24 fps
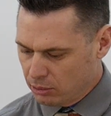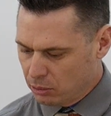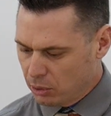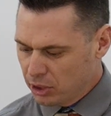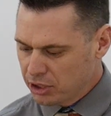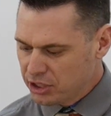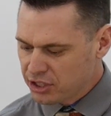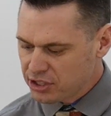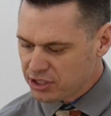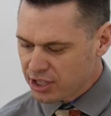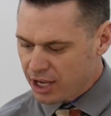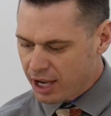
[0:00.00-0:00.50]

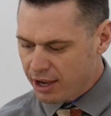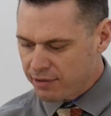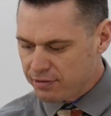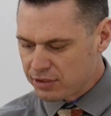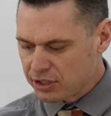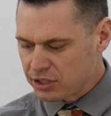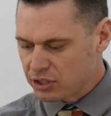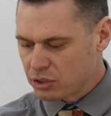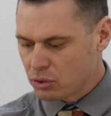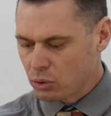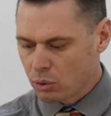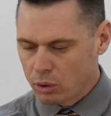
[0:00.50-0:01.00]
What does it have
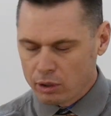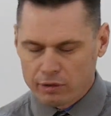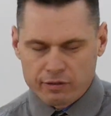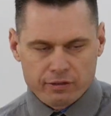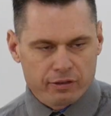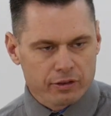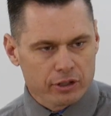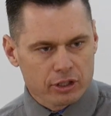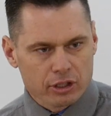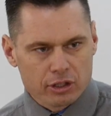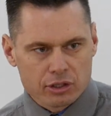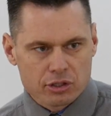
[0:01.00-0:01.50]
in store
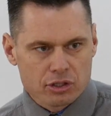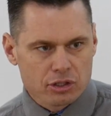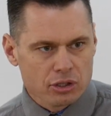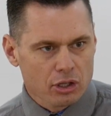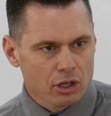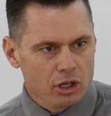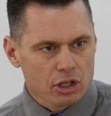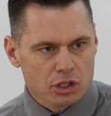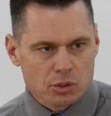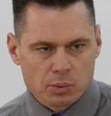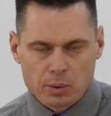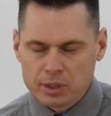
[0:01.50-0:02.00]
for your
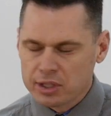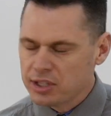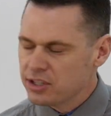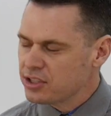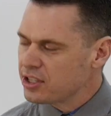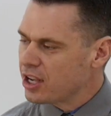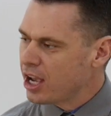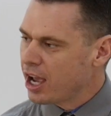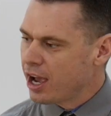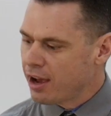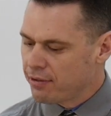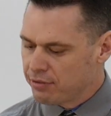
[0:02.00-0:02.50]
church? What
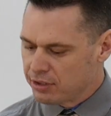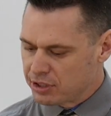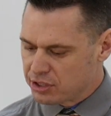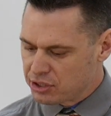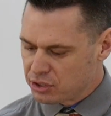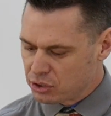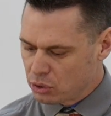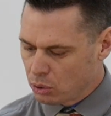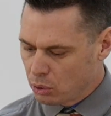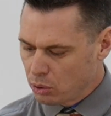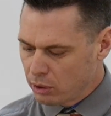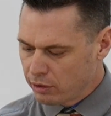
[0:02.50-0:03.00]
does it have in
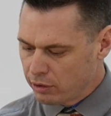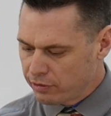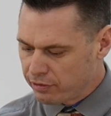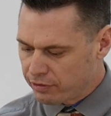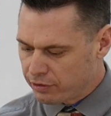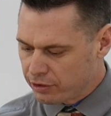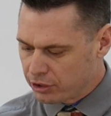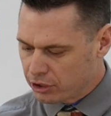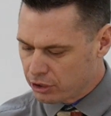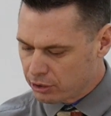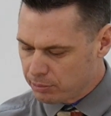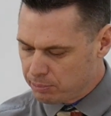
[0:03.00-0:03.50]
store
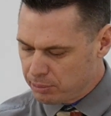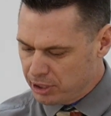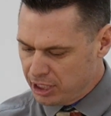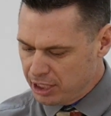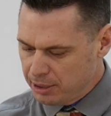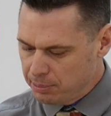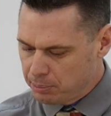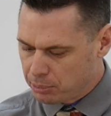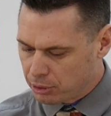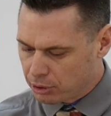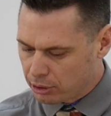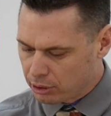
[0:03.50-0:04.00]
for your
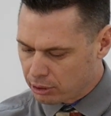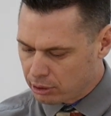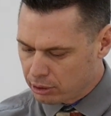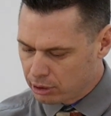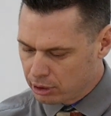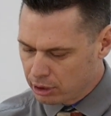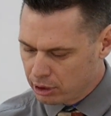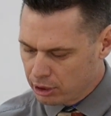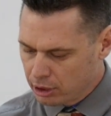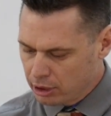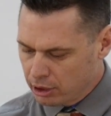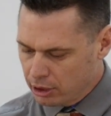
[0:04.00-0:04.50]
people?
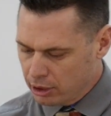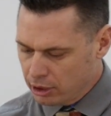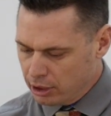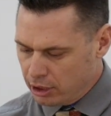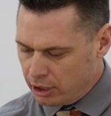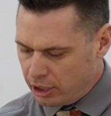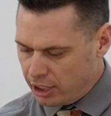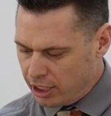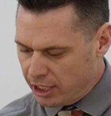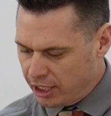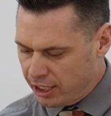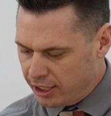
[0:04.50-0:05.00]

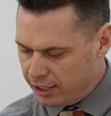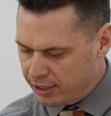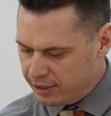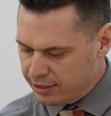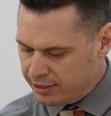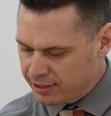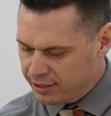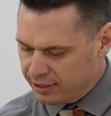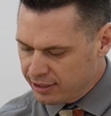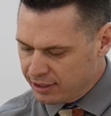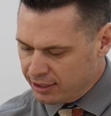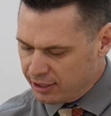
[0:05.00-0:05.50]

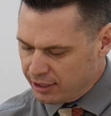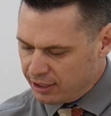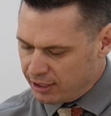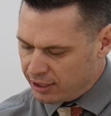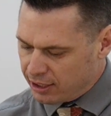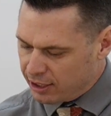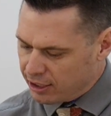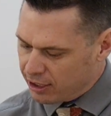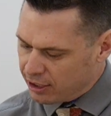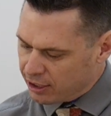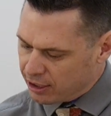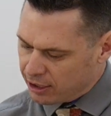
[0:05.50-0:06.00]
And
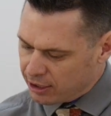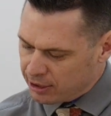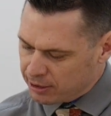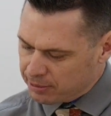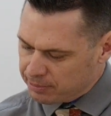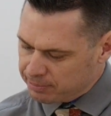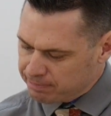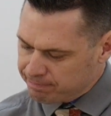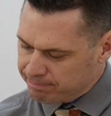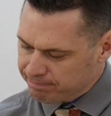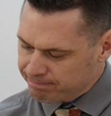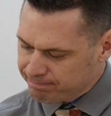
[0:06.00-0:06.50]

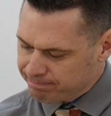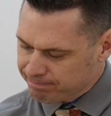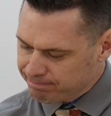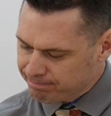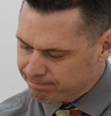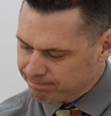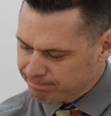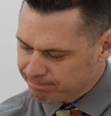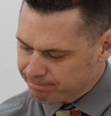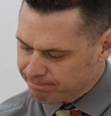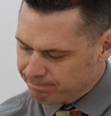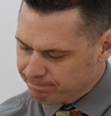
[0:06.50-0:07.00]
um,
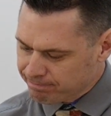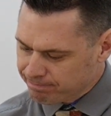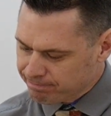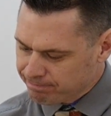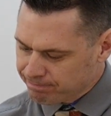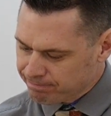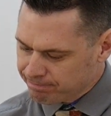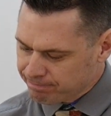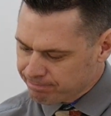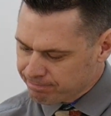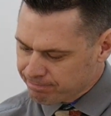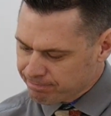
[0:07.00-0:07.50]

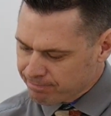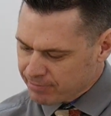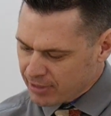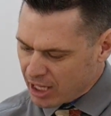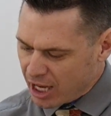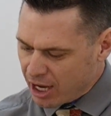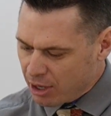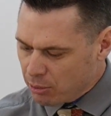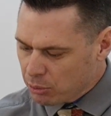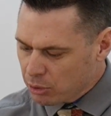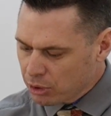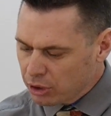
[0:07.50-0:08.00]

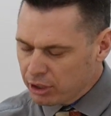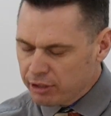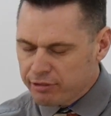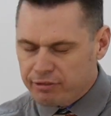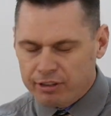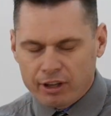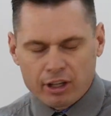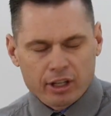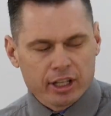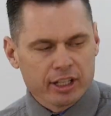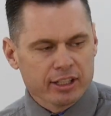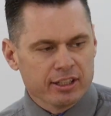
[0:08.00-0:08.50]
I really
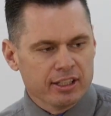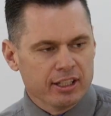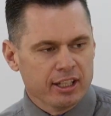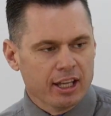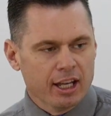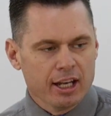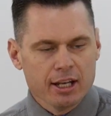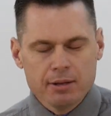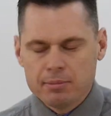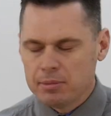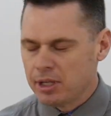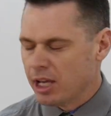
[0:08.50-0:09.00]
felt like the
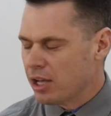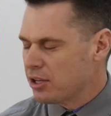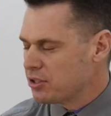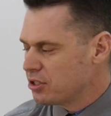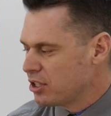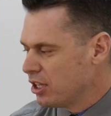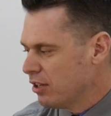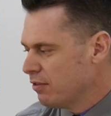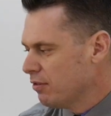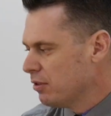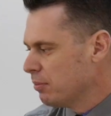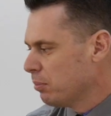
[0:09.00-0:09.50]
enemy, I was
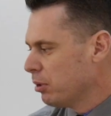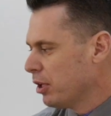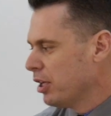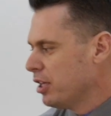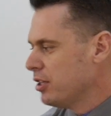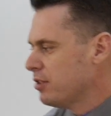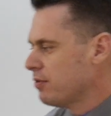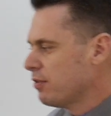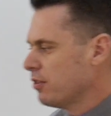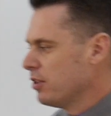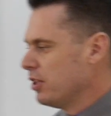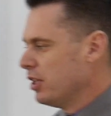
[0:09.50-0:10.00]
given
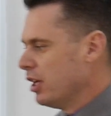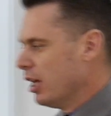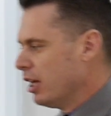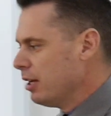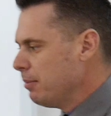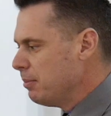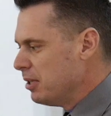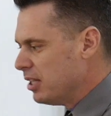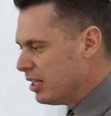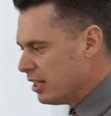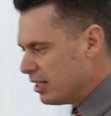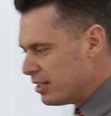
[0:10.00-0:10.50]
place for the
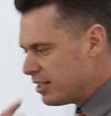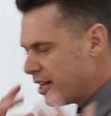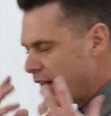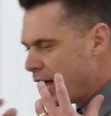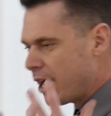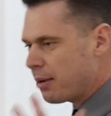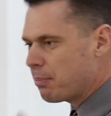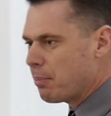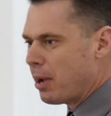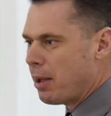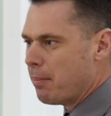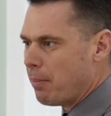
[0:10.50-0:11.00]
enemy to
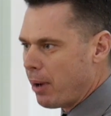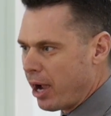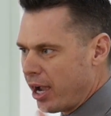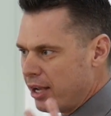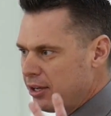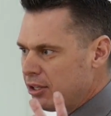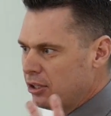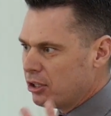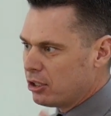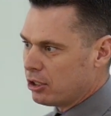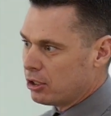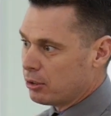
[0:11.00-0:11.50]
attack my
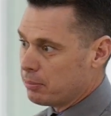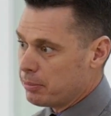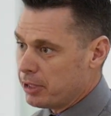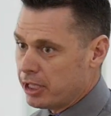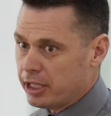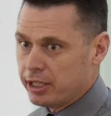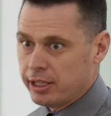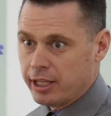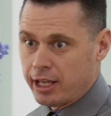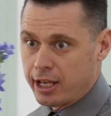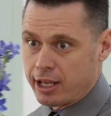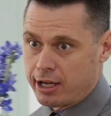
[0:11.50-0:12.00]
mind a little
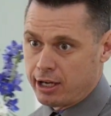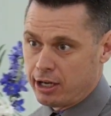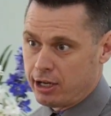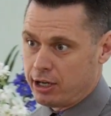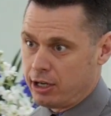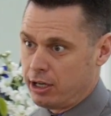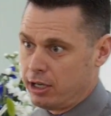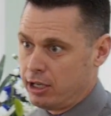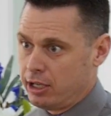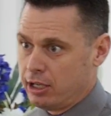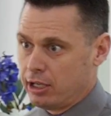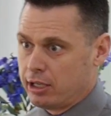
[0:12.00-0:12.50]
bit in that
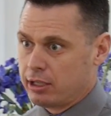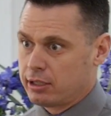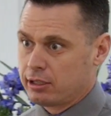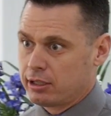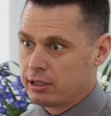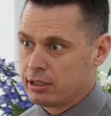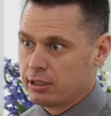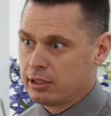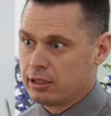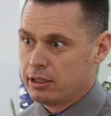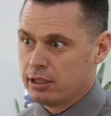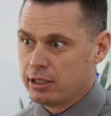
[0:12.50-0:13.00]
area.
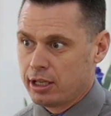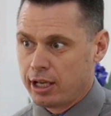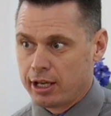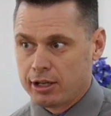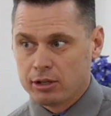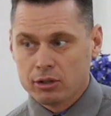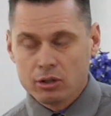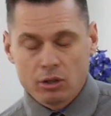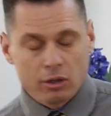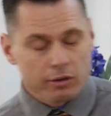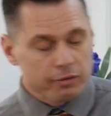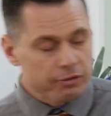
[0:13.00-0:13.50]
I
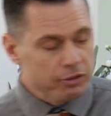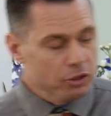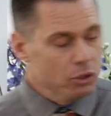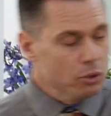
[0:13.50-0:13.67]
don't know if